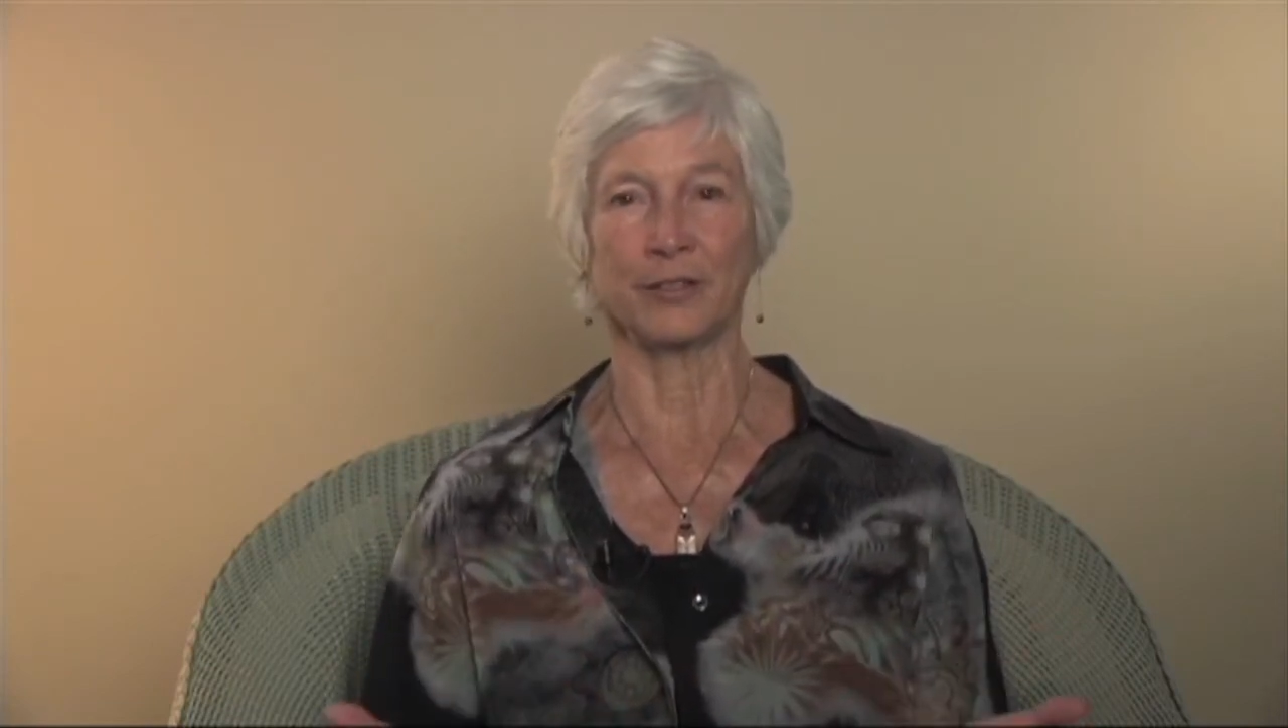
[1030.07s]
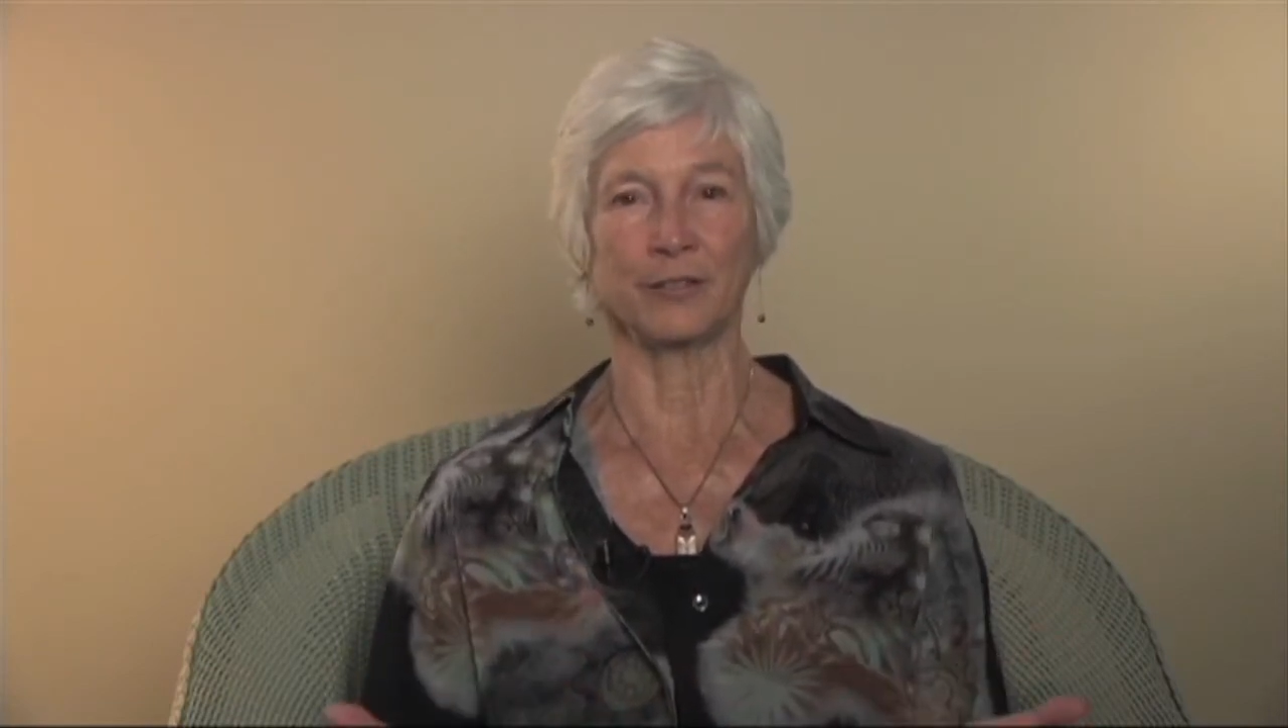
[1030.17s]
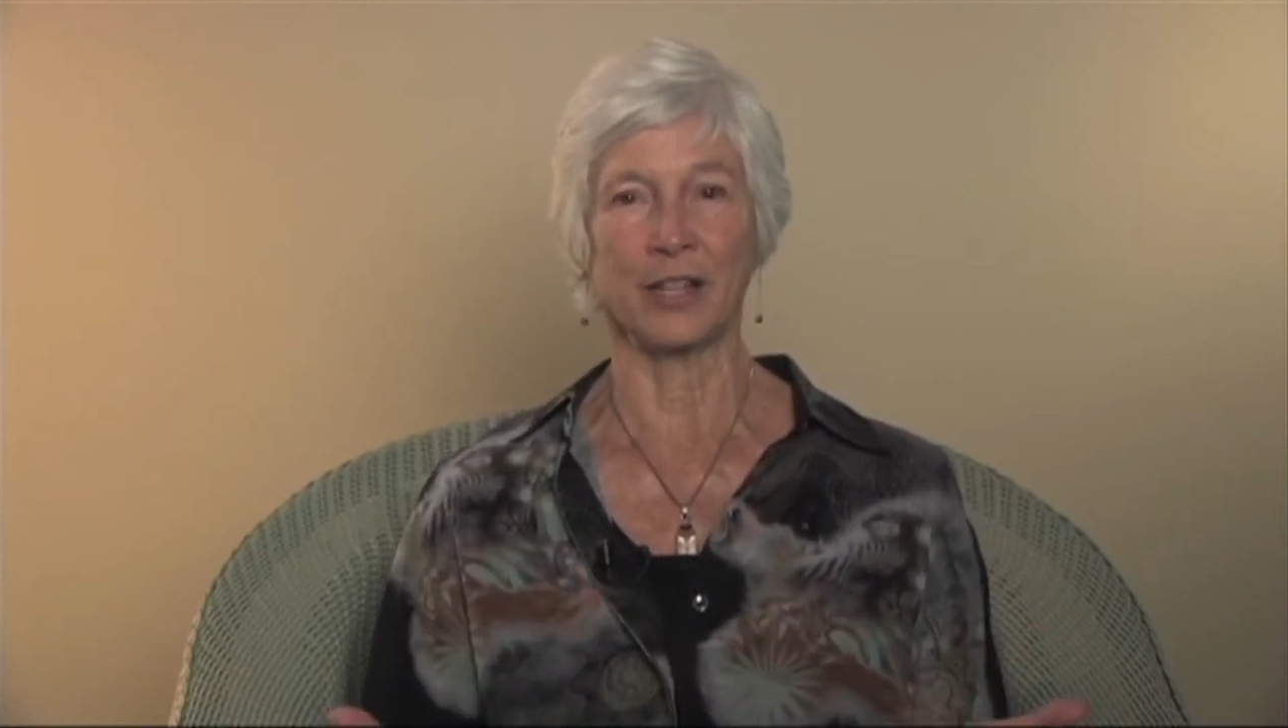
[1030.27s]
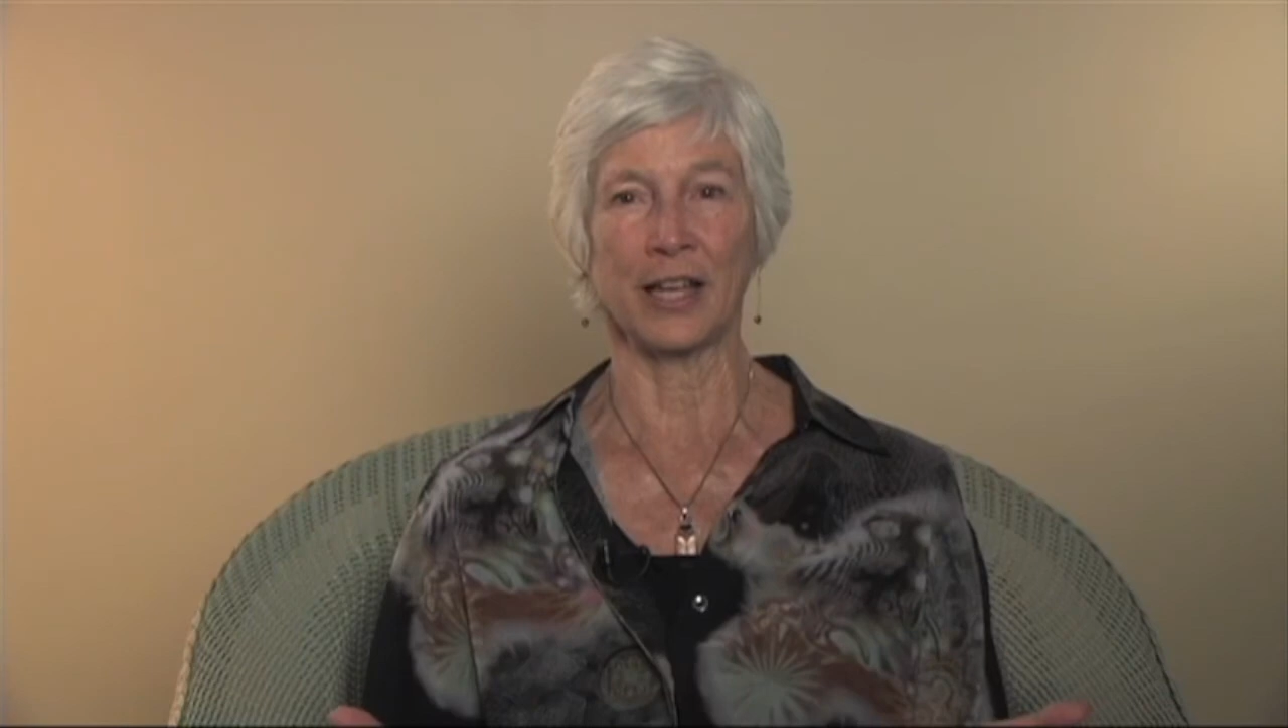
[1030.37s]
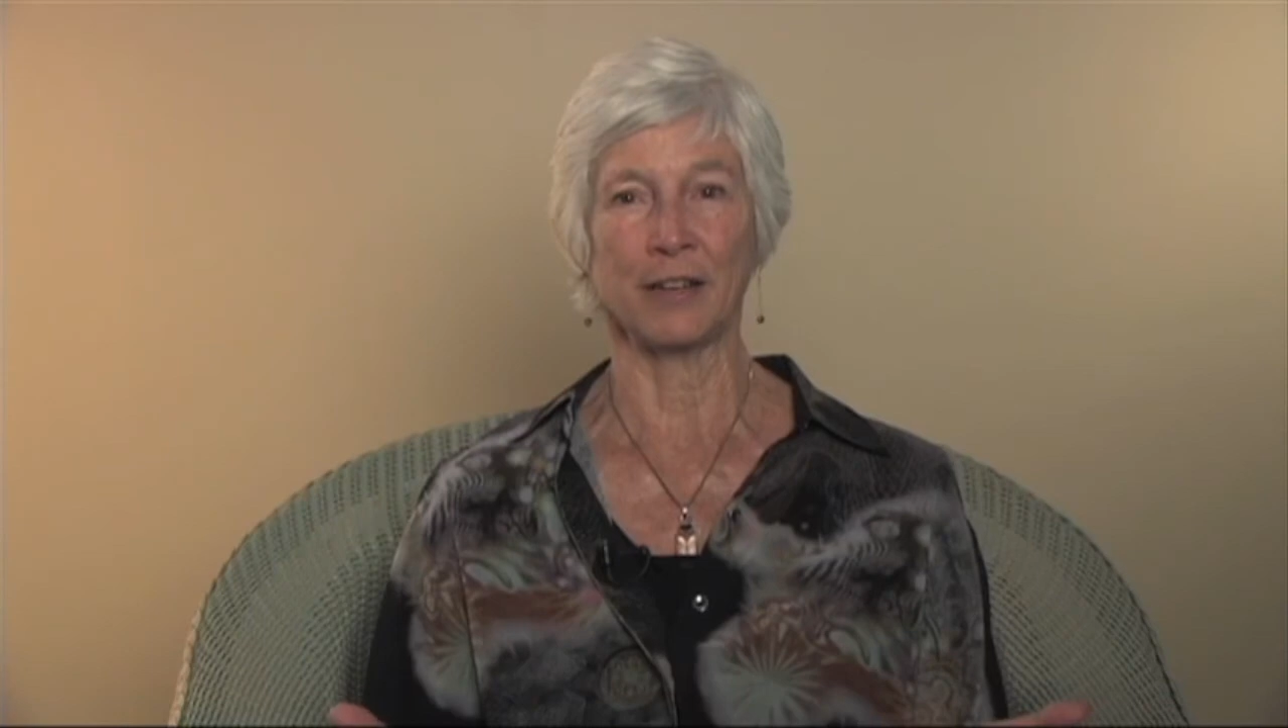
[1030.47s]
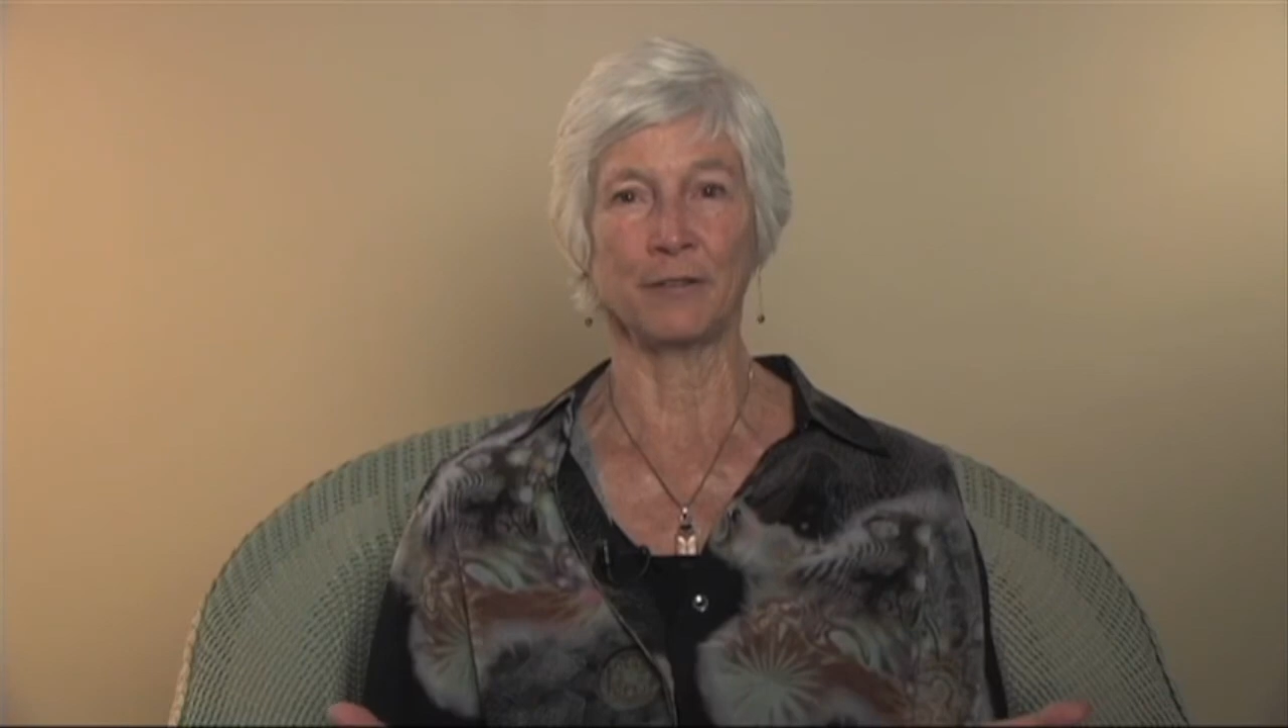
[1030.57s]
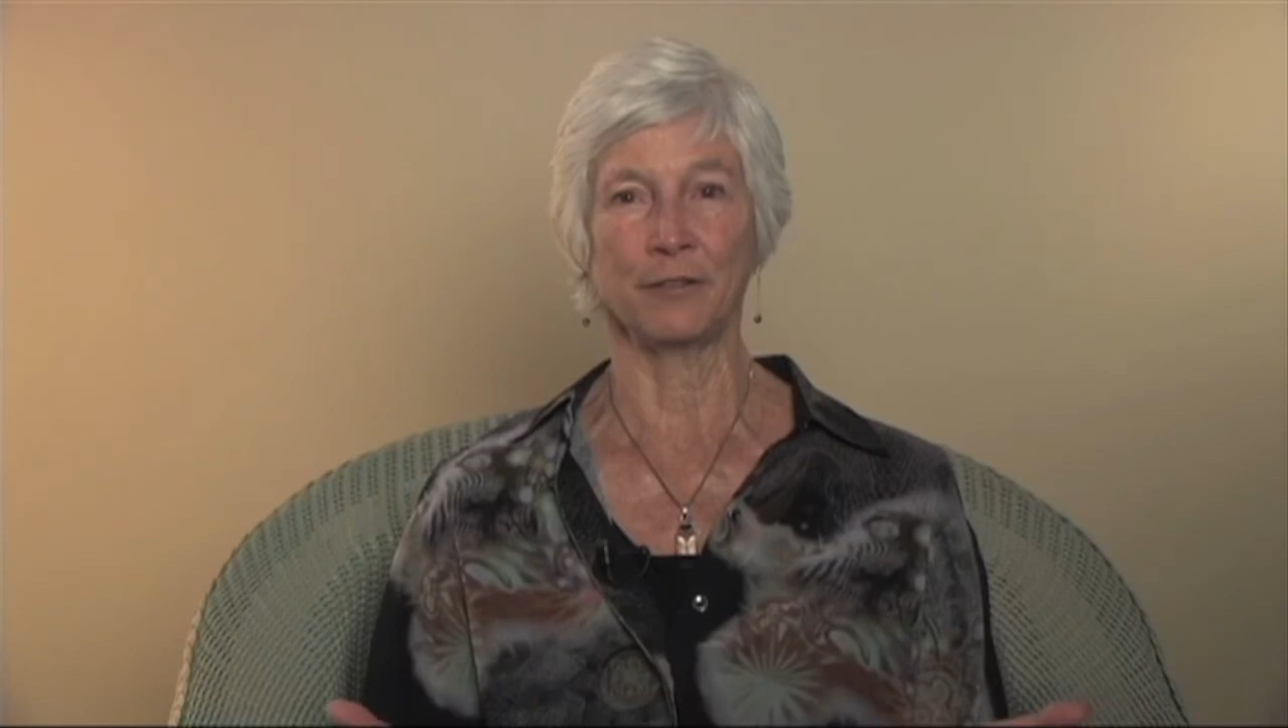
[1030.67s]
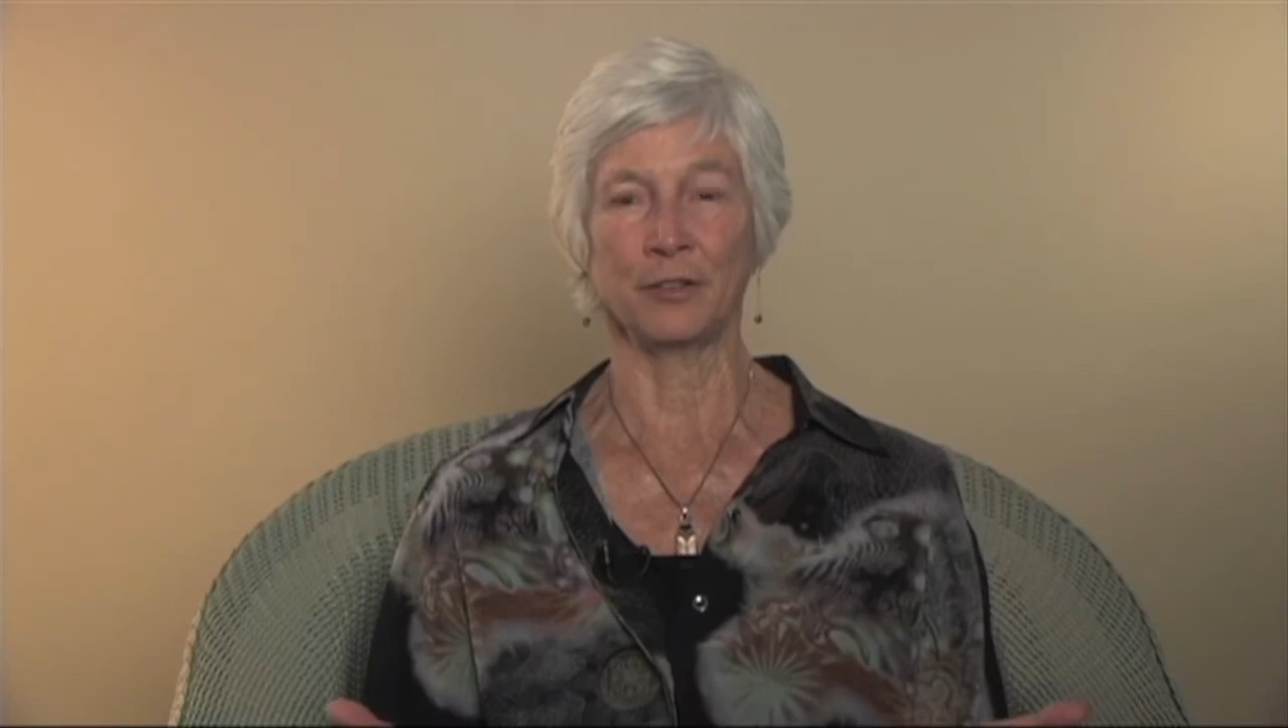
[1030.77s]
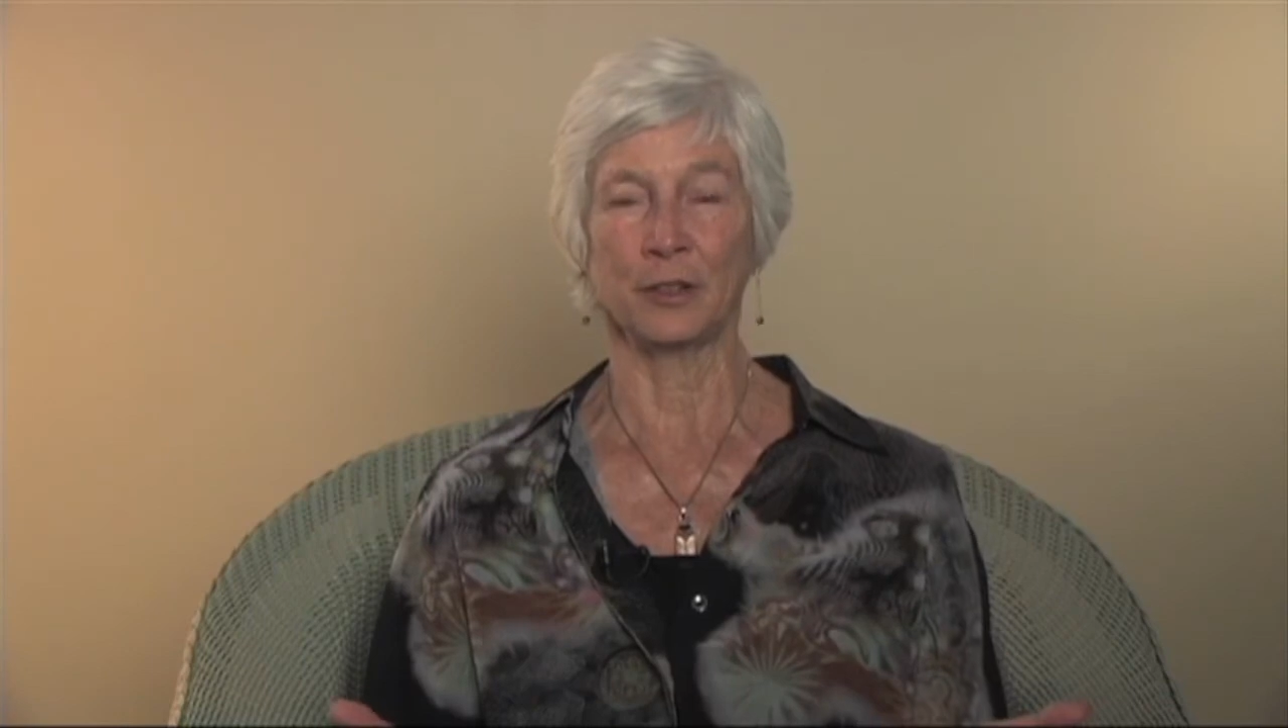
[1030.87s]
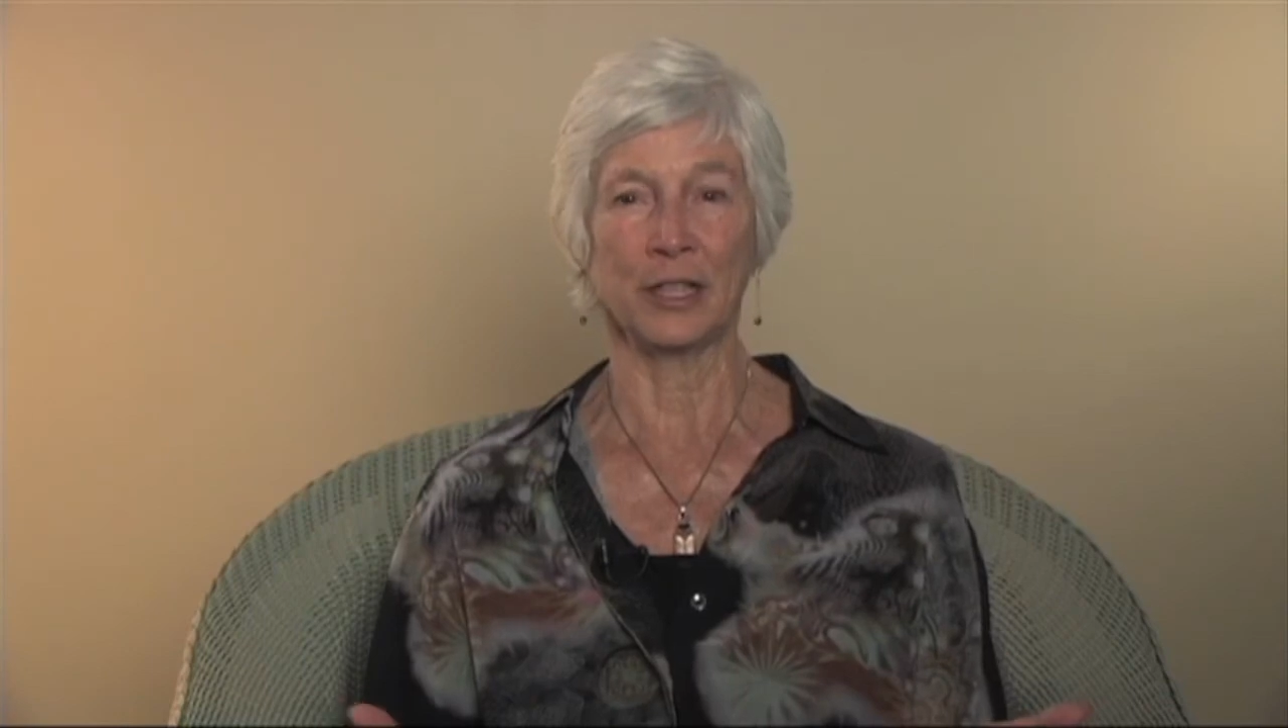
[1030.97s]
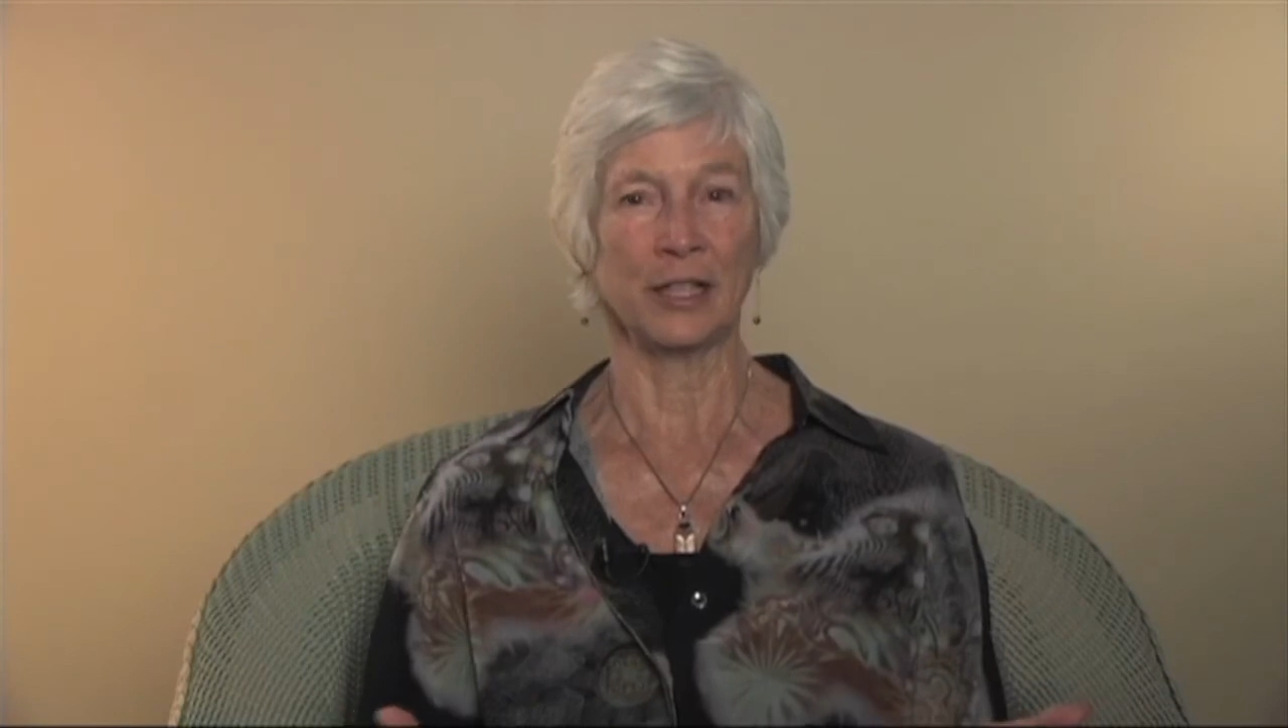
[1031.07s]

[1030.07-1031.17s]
of life,